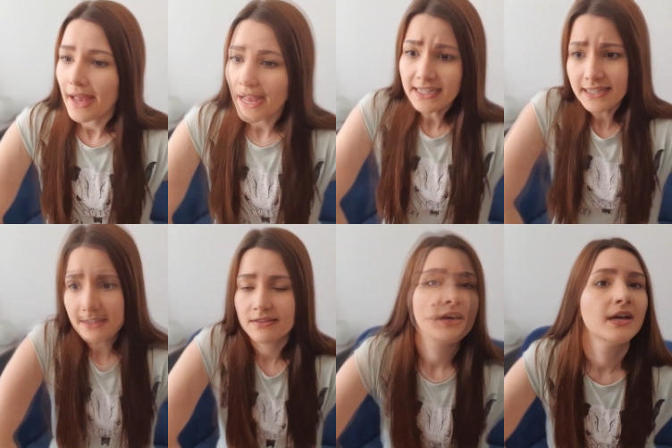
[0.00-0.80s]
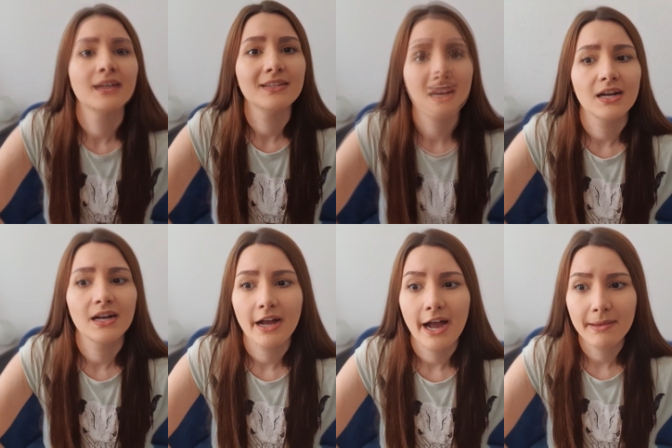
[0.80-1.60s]
And I did.
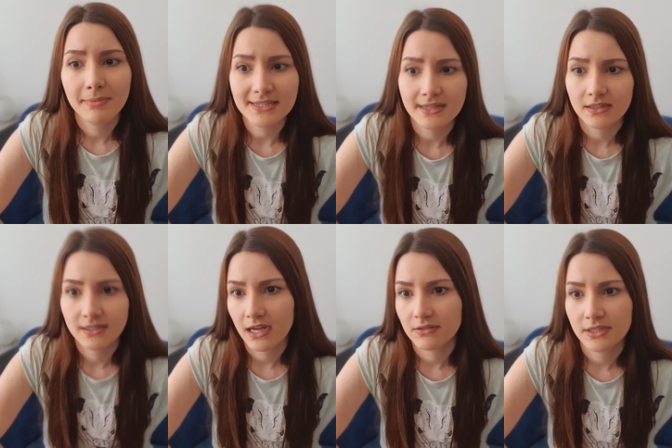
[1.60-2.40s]
I basically downed